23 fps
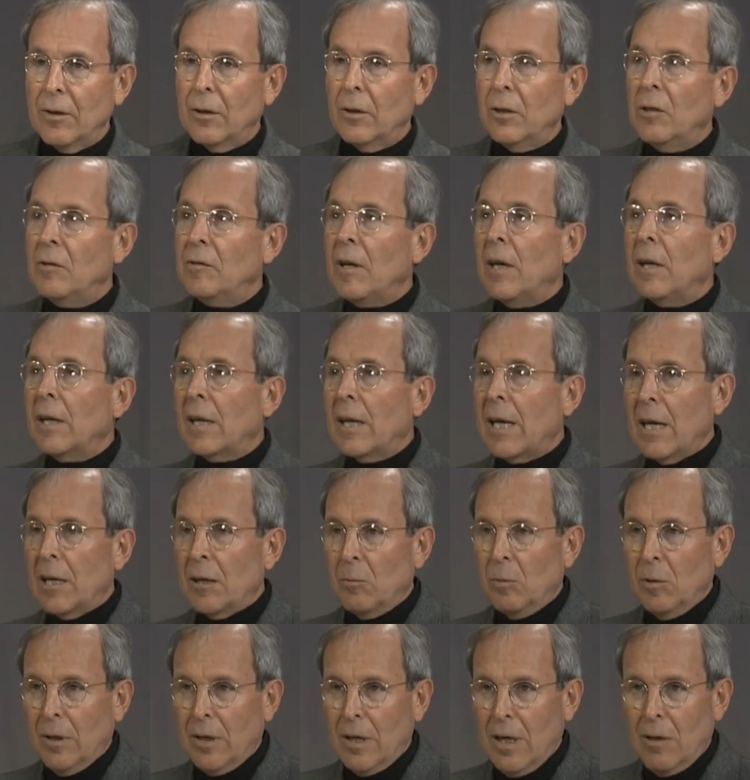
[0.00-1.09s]
You can use
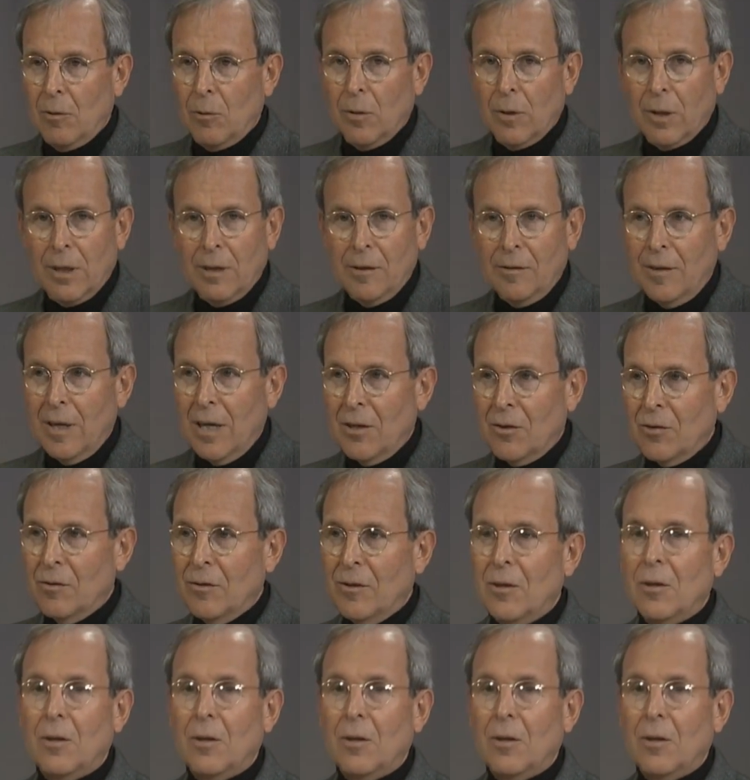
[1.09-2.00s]
unaccountable care organizations.